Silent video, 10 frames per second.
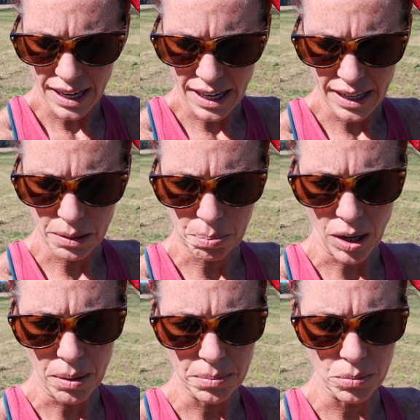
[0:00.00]
Uh, the
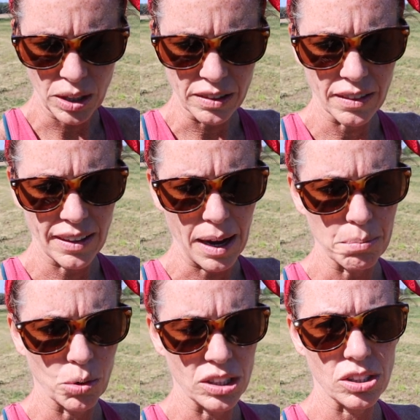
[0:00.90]
problem with
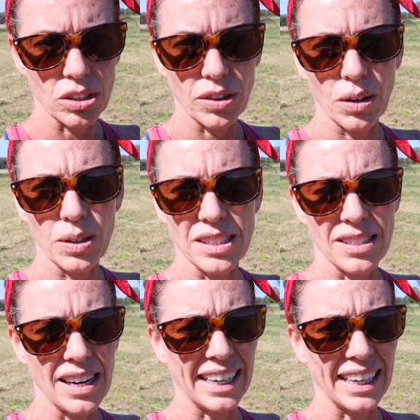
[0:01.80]
that moisture though is